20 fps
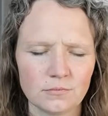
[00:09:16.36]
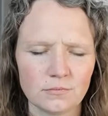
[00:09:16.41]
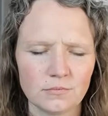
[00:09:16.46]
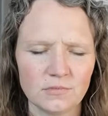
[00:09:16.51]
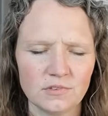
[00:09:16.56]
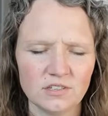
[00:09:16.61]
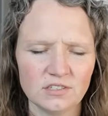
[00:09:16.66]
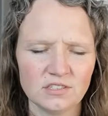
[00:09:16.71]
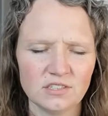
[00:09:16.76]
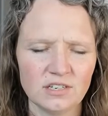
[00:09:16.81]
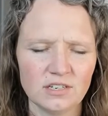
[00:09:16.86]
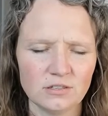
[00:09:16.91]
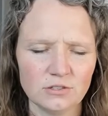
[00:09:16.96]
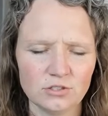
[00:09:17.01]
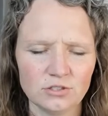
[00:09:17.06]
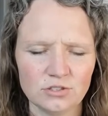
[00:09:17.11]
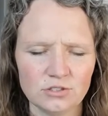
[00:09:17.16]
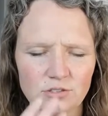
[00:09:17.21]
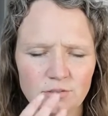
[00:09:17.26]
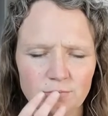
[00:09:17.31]
The sand
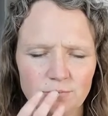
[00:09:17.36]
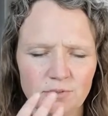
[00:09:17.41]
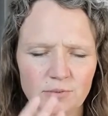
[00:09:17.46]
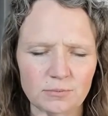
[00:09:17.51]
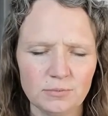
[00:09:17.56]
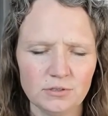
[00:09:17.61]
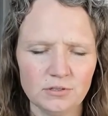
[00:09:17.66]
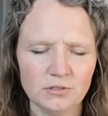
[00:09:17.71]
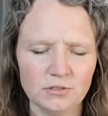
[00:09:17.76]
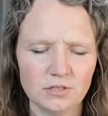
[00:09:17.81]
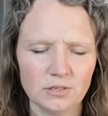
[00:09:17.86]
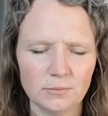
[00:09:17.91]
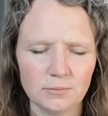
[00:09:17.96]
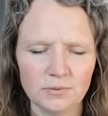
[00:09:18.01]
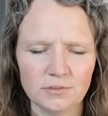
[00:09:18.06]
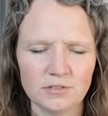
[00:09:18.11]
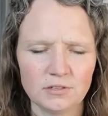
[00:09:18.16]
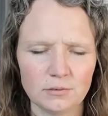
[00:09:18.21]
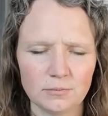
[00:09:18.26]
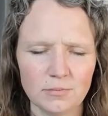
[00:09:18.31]
shouldn't be built up
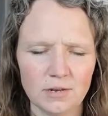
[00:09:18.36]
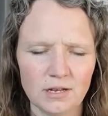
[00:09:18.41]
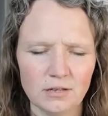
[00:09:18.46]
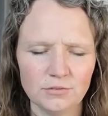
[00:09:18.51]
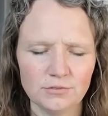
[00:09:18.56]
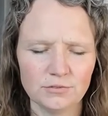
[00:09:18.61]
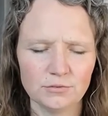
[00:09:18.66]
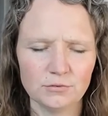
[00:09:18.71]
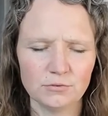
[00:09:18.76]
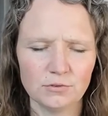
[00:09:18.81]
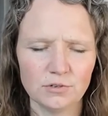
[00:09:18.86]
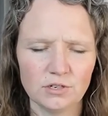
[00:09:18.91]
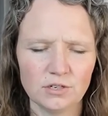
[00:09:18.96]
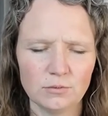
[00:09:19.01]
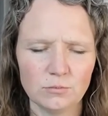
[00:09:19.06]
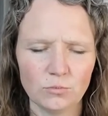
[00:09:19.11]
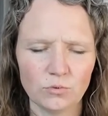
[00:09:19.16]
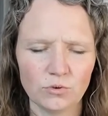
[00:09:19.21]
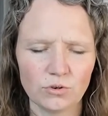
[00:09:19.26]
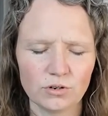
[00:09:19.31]
in your mouth
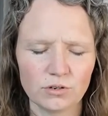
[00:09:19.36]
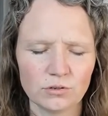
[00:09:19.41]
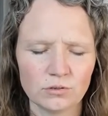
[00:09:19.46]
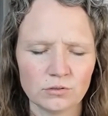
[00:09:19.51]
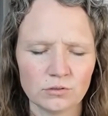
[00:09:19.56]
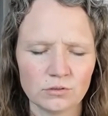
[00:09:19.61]
anymore.